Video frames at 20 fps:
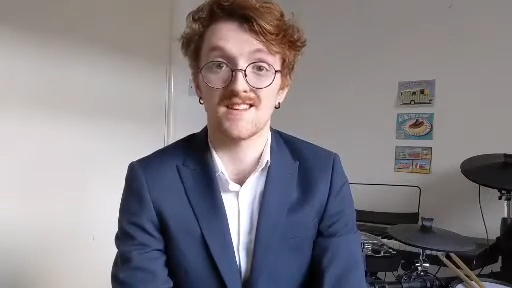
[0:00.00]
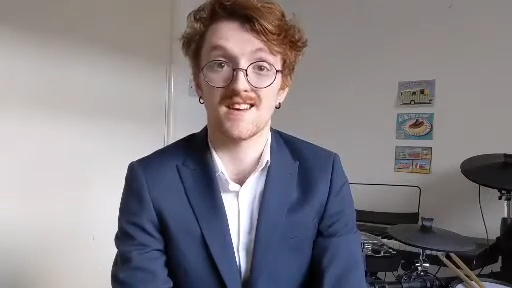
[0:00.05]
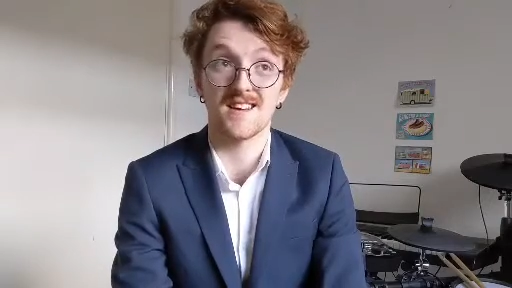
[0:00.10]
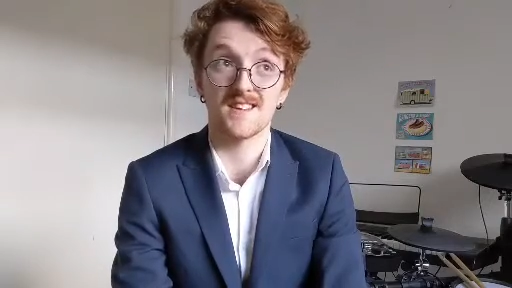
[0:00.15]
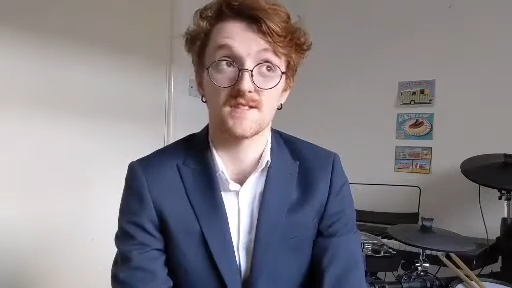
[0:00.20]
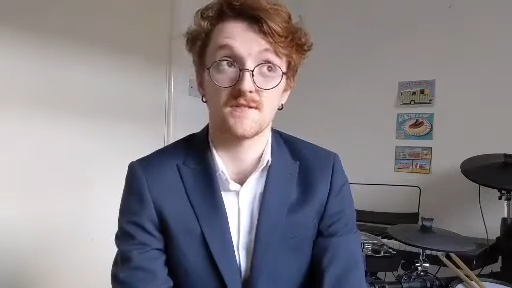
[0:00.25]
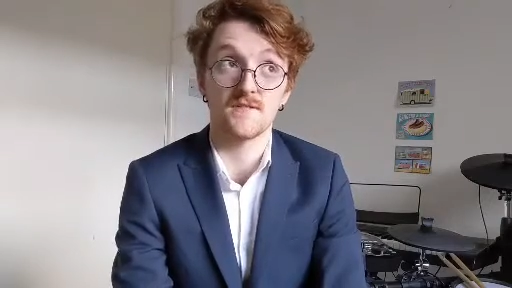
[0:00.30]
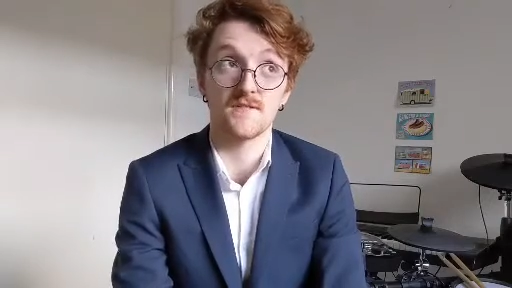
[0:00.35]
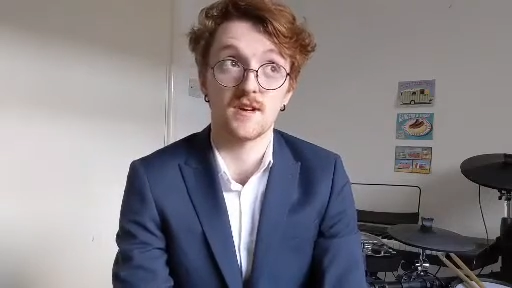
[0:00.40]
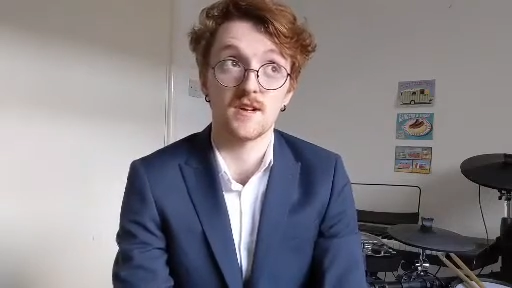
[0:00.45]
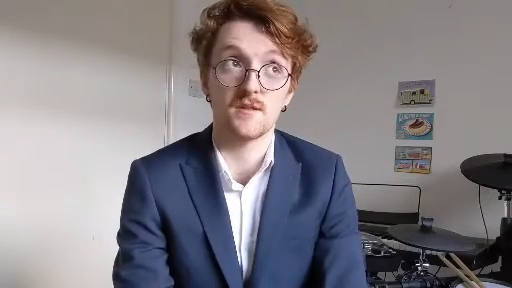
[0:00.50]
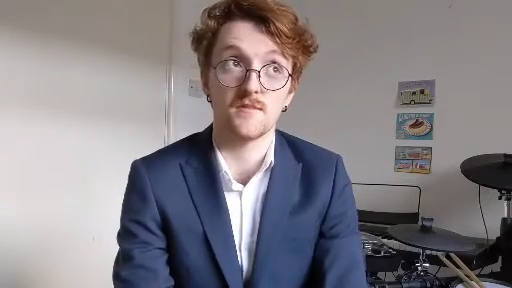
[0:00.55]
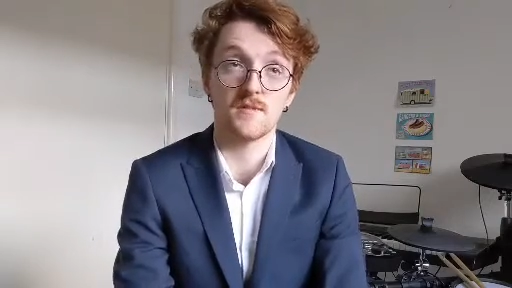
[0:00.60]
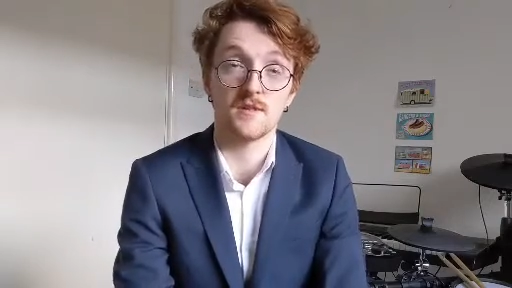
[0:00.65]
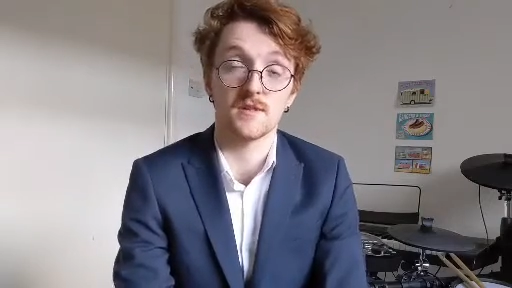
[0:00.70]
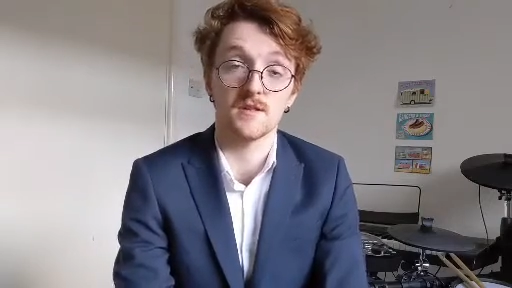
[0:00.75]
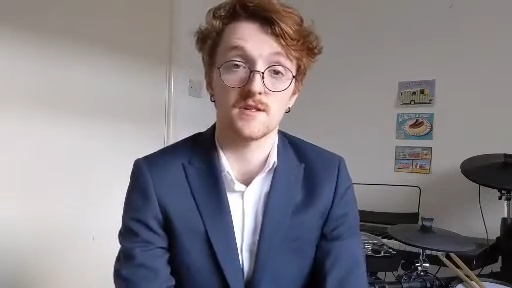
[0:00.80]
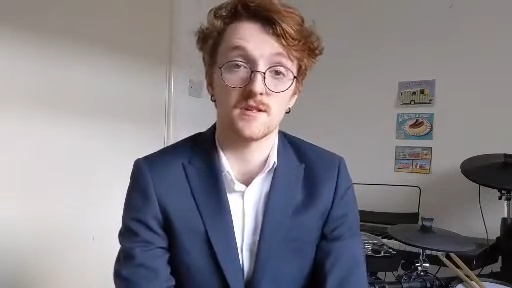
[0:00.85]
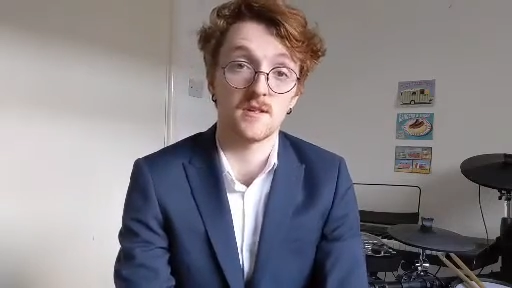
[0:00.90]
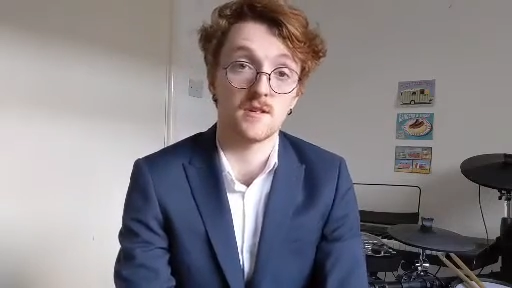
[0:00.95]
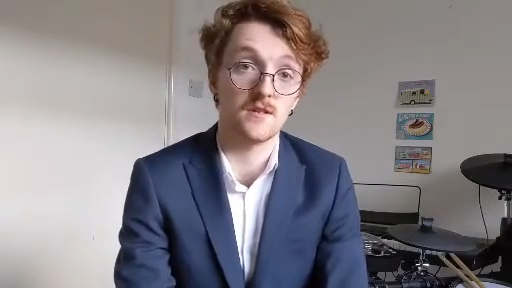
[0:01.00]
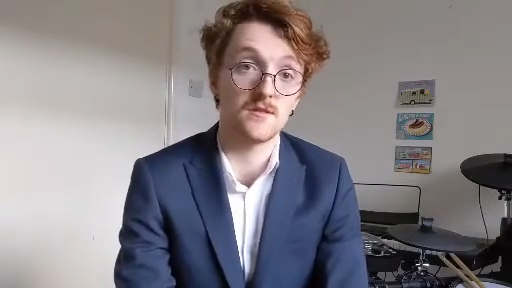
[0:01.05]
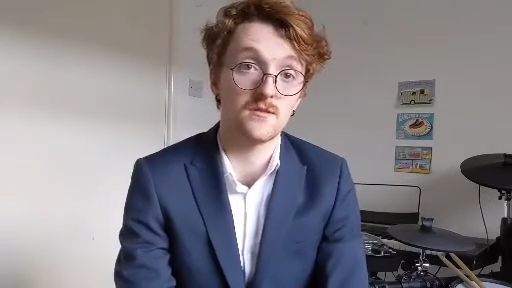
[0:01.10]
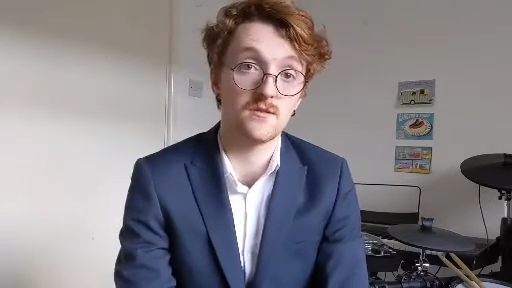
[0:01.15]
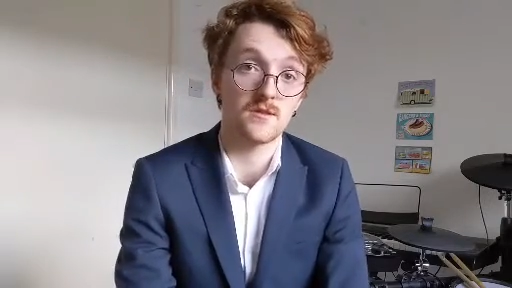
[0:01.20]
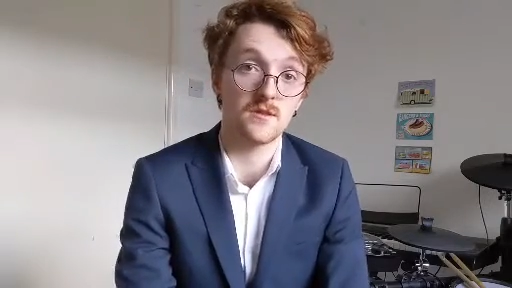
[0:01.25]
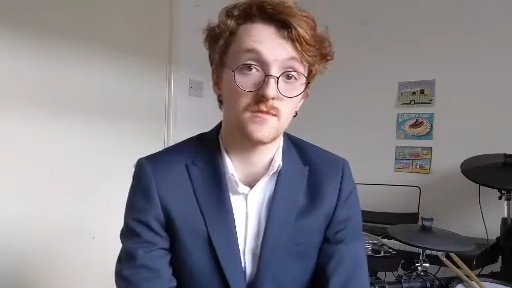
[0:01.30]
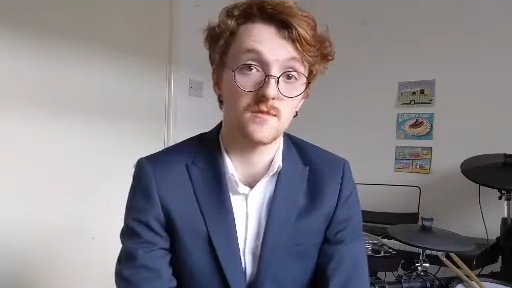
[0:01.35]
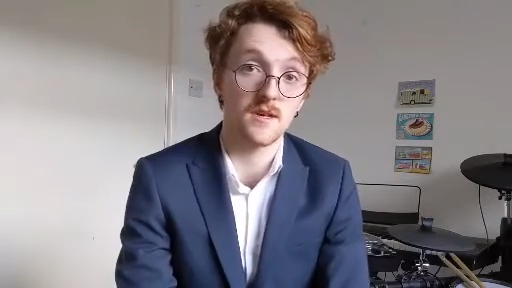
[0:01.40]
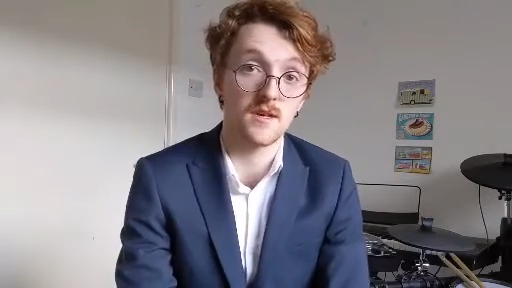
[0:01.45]
available as they
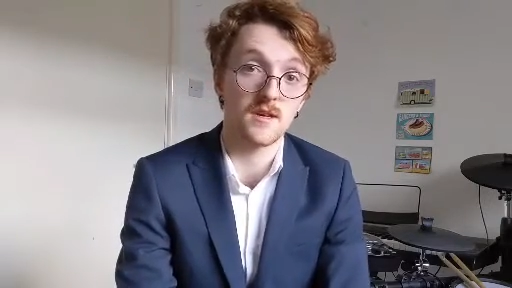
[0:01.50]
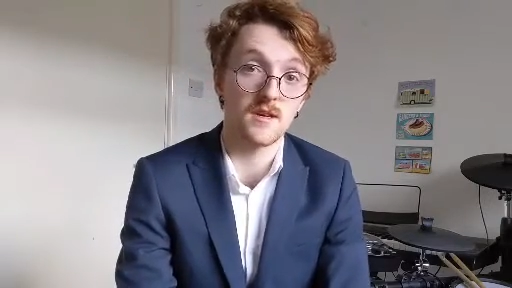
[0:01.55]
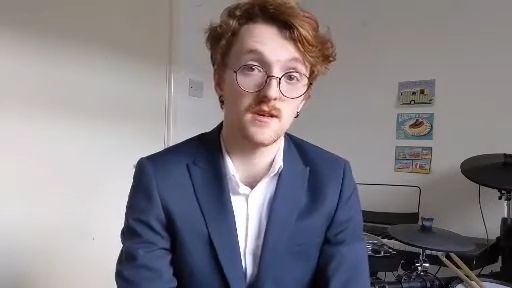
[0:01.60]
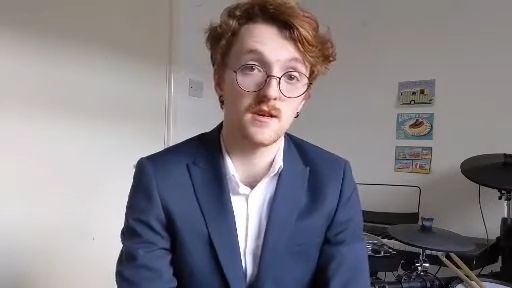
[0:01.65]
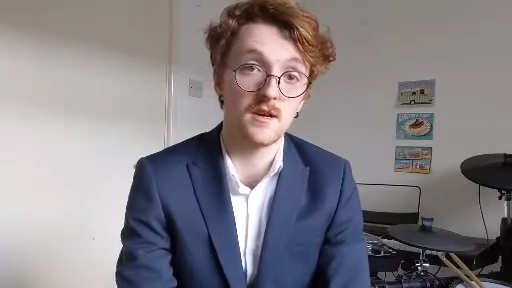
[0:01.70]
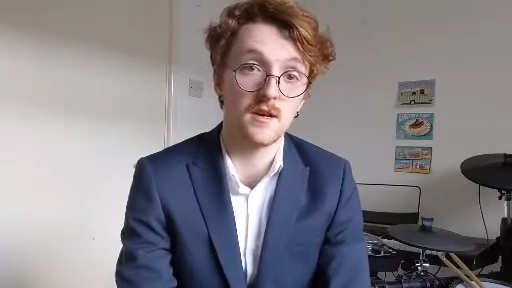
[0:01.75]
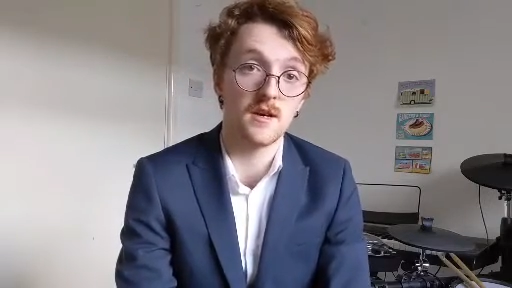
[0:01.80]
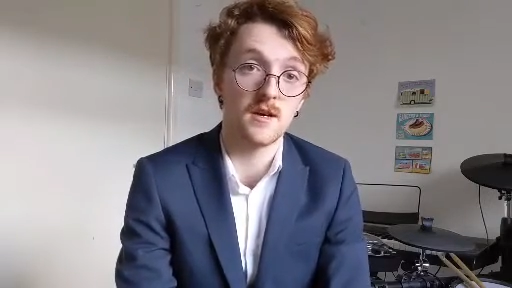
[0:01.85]
used to be,